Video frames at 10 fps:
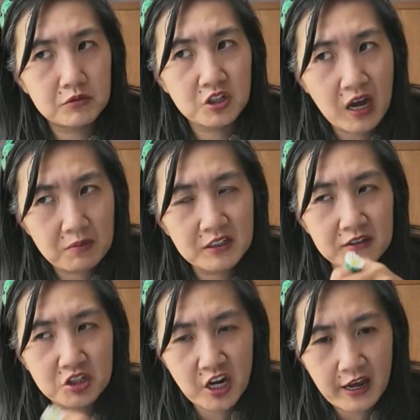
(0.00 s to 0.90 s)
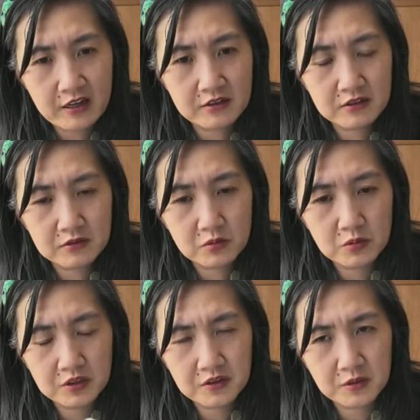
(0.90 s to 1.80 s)
comment in the chat
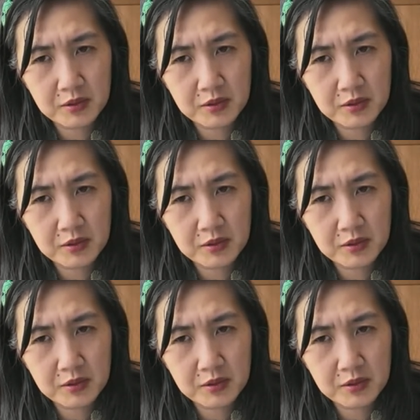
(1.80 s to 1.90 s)
with the